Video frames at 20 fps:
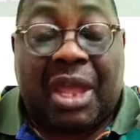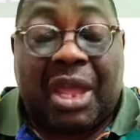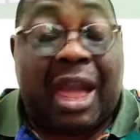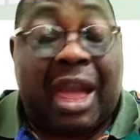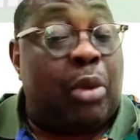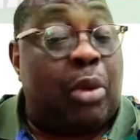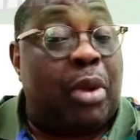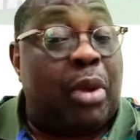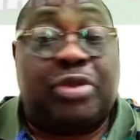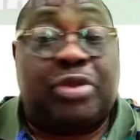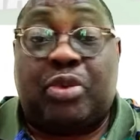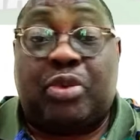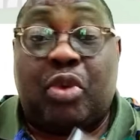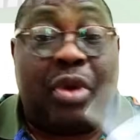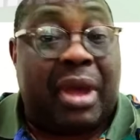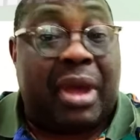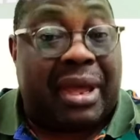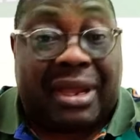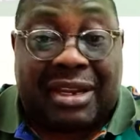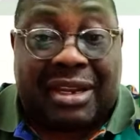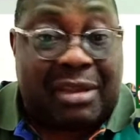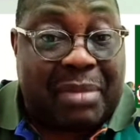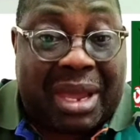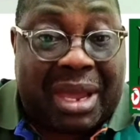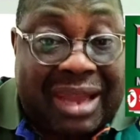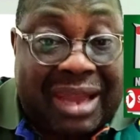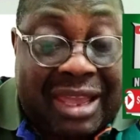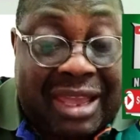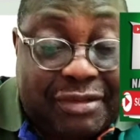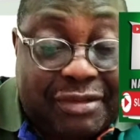I went through hell in my
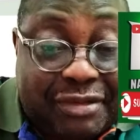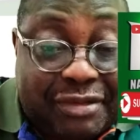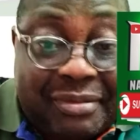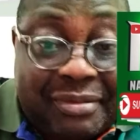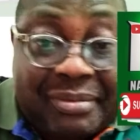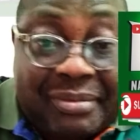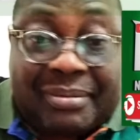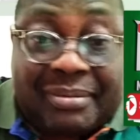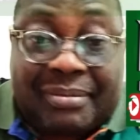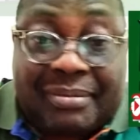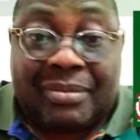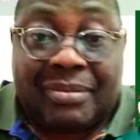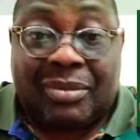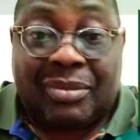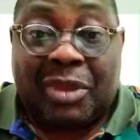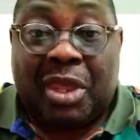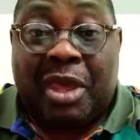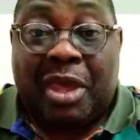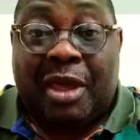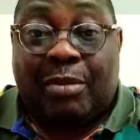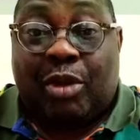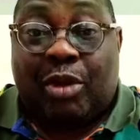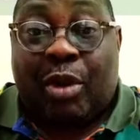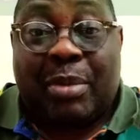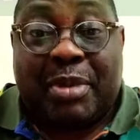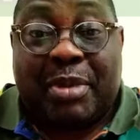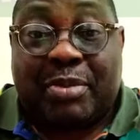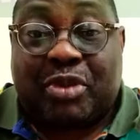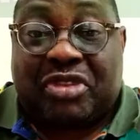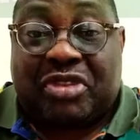life. But
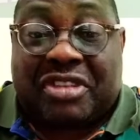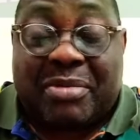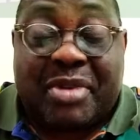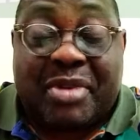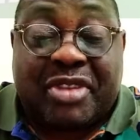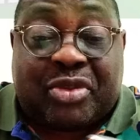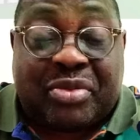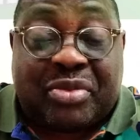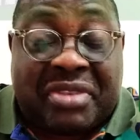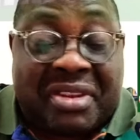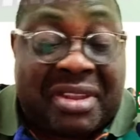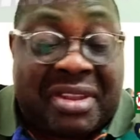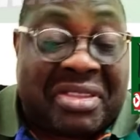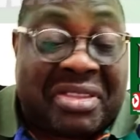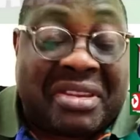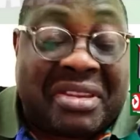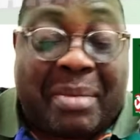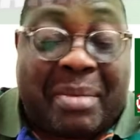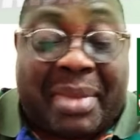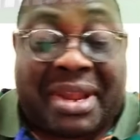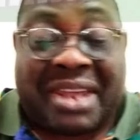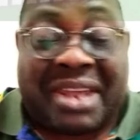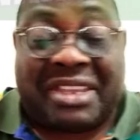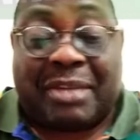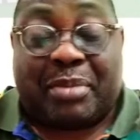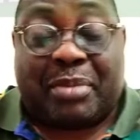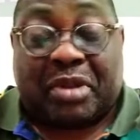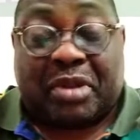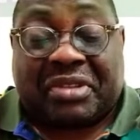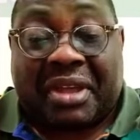when people see me today, they think I'm an
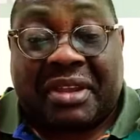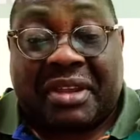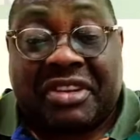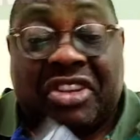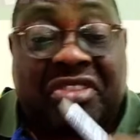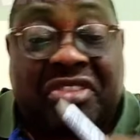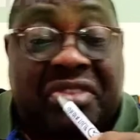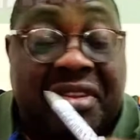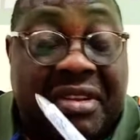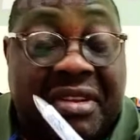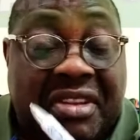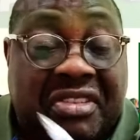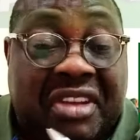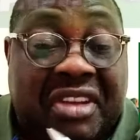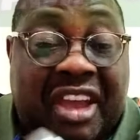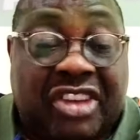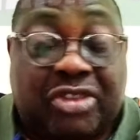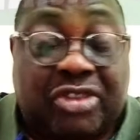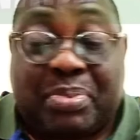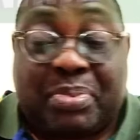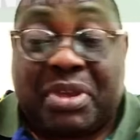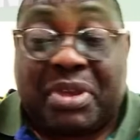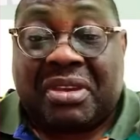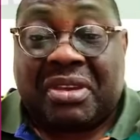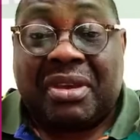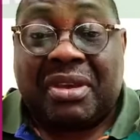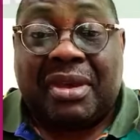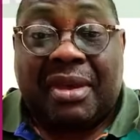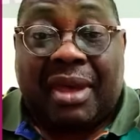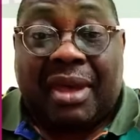Ajebota. This English I
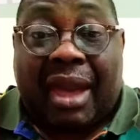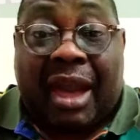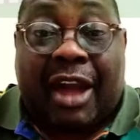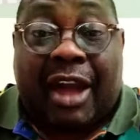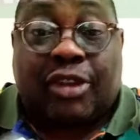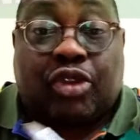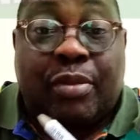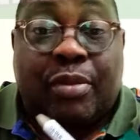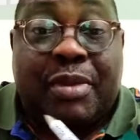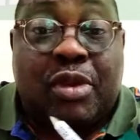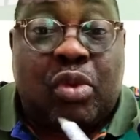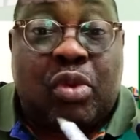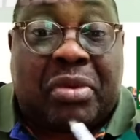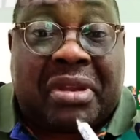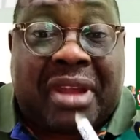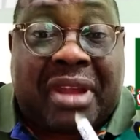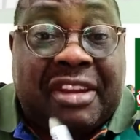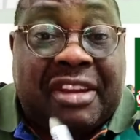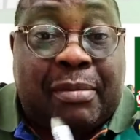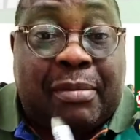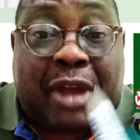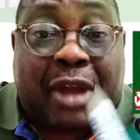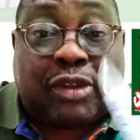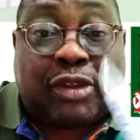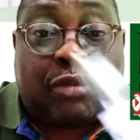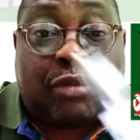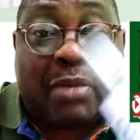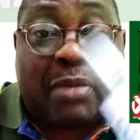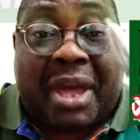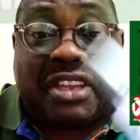speak, I have to be looking at the
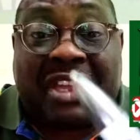mouth of my